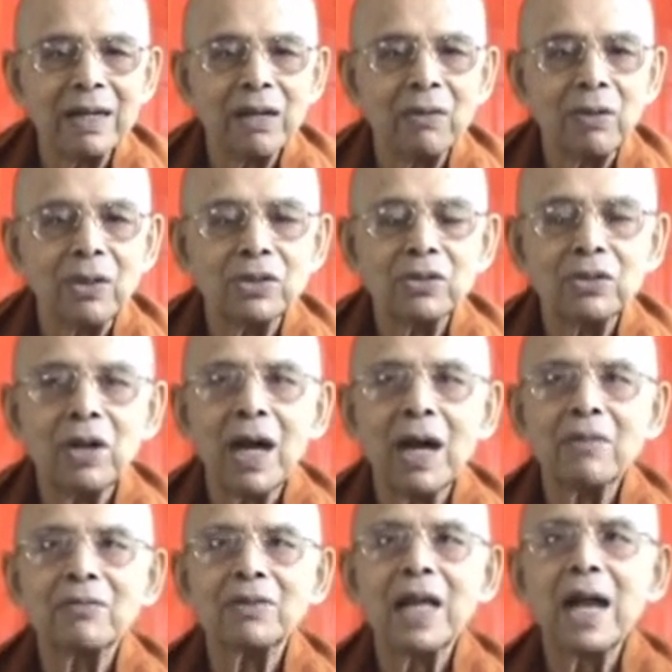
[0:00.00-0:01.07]
Once you
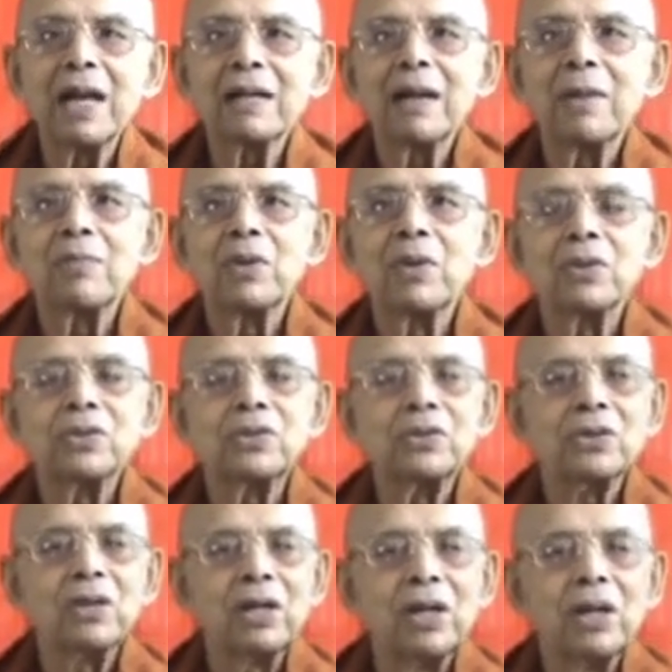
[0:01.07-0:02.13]
have that approach,
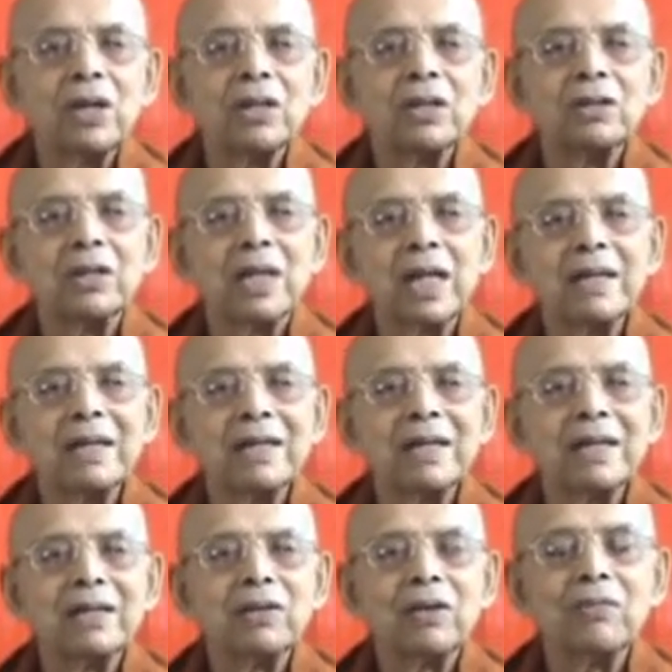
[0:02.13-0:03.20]
then
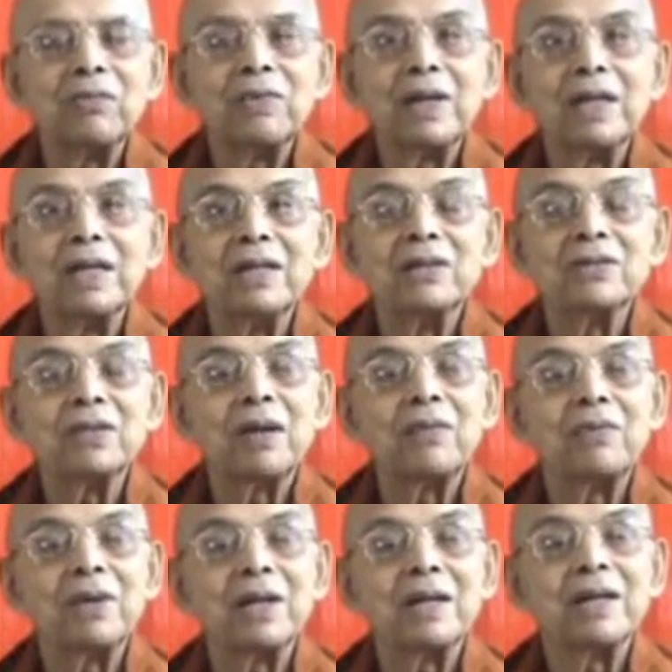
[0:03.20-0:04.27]
your feelings are
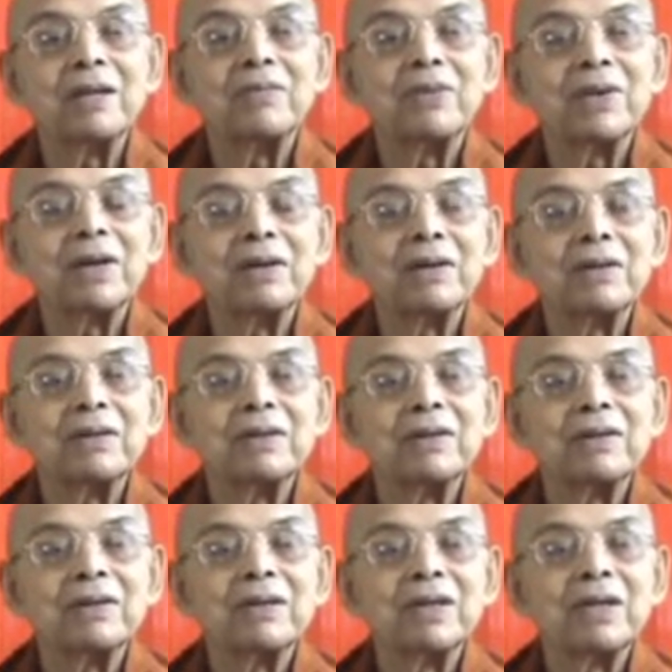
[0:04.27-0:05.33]
very different.
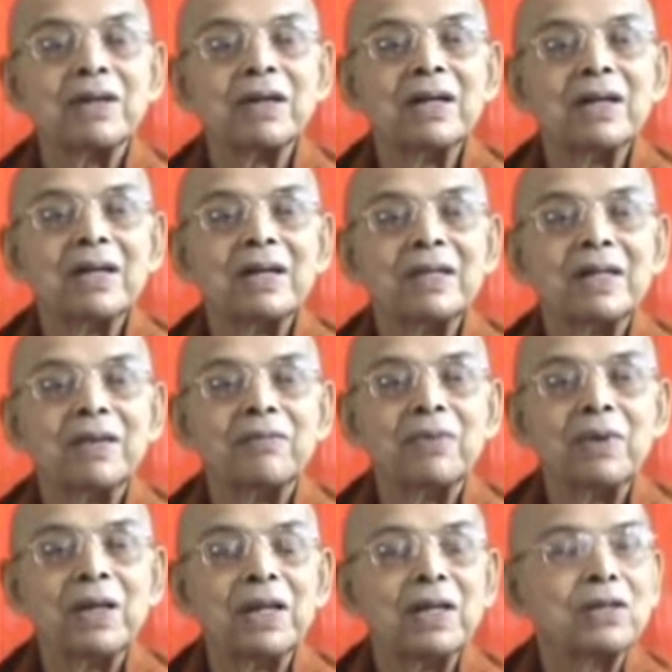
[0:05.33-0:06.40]
The
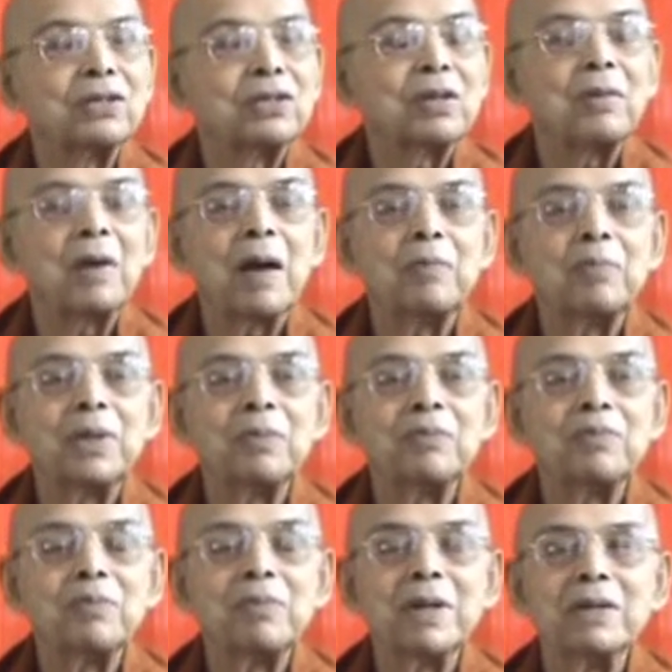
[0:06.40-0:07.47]
feelings of
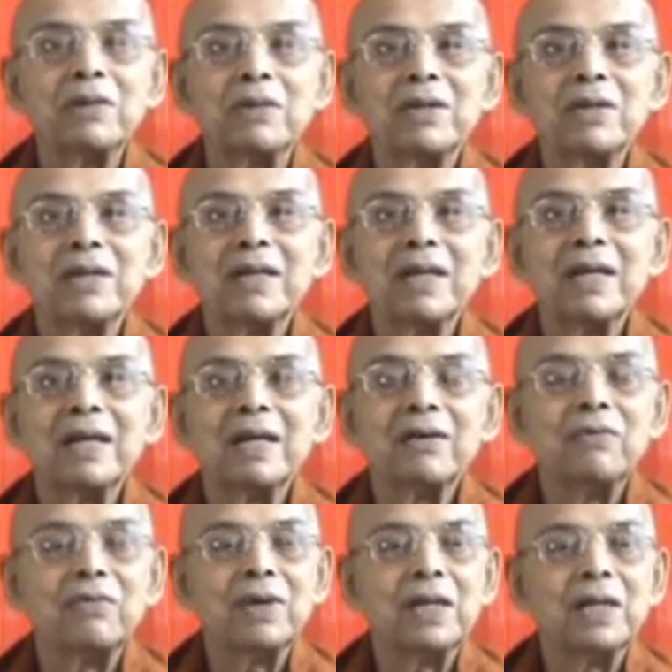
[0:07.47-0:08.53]
upliftment,
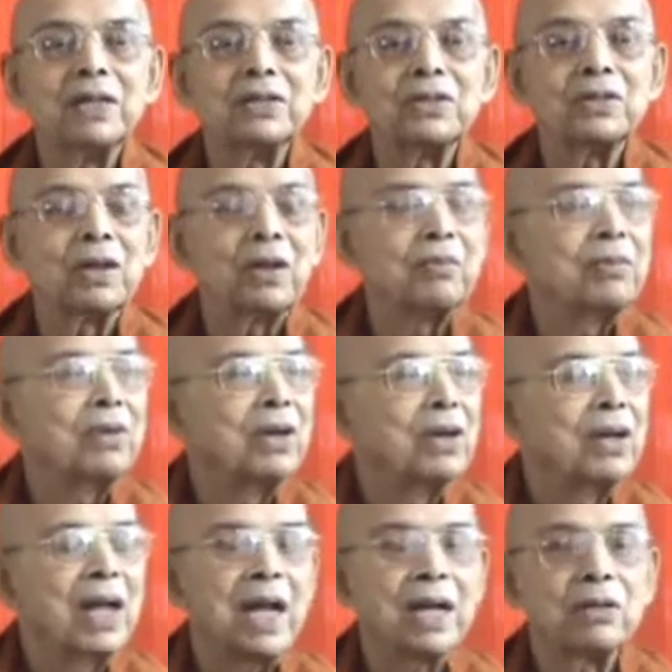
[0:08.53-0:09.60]
feelings of
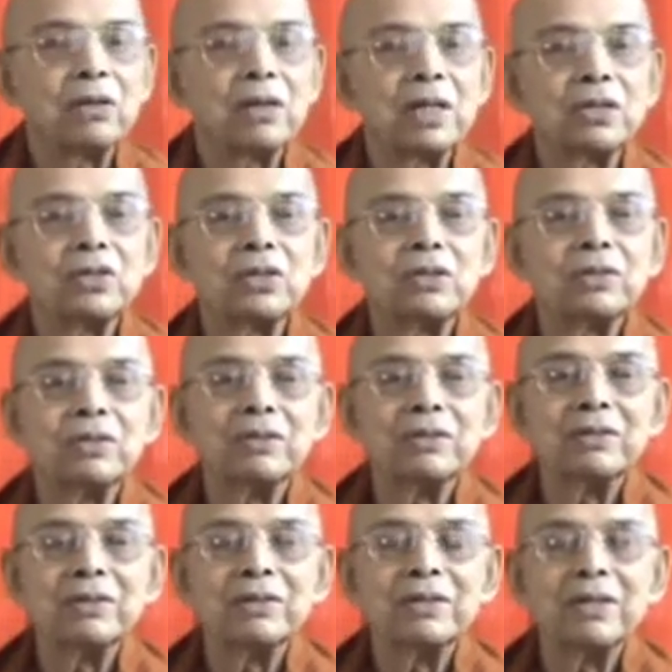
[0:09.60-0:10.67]
adoration
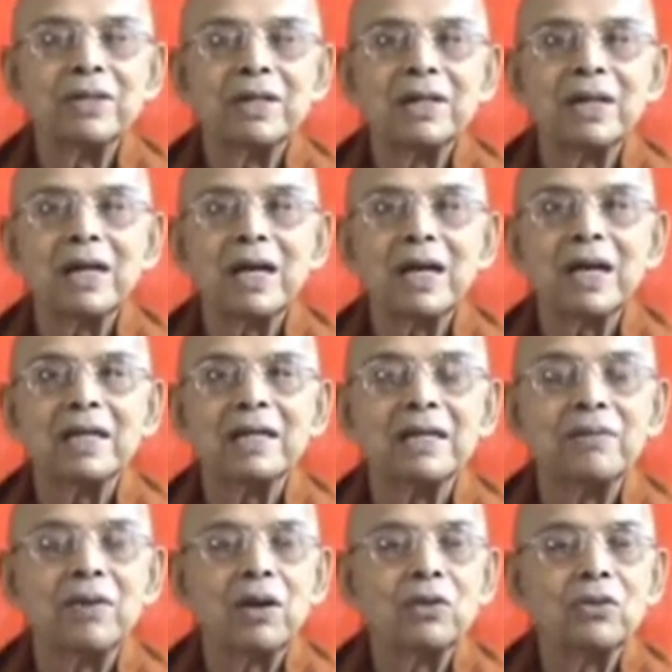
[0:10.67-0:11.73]
and
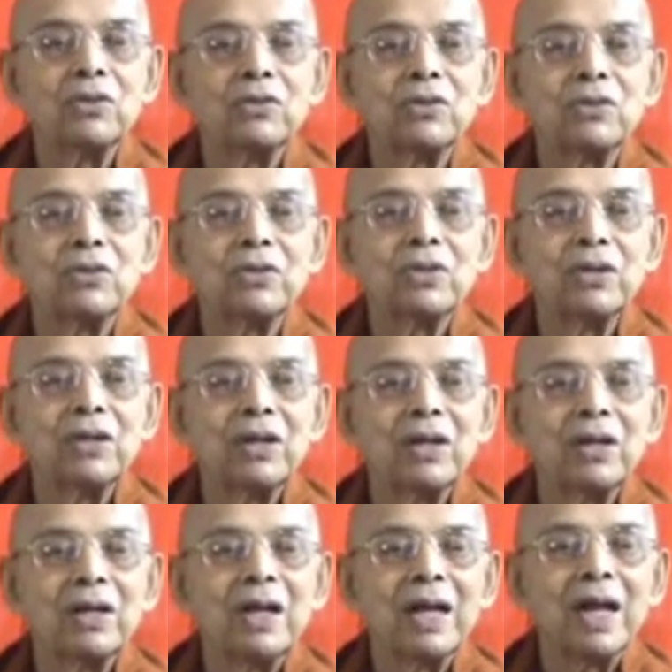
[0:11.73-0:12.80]
devout
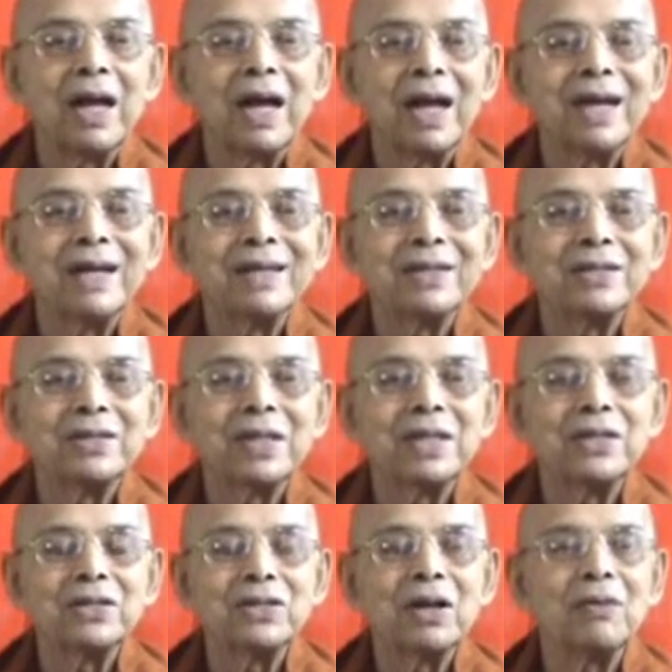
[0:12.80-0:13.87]

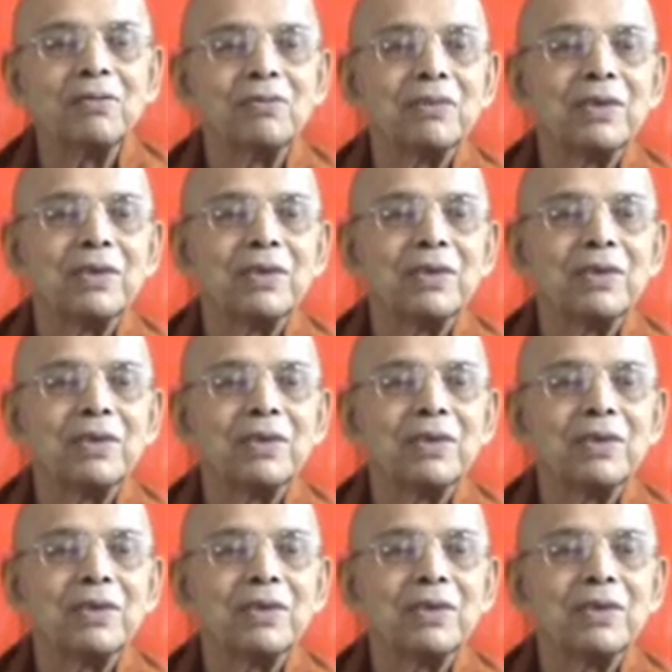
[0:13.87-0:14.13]
sense of,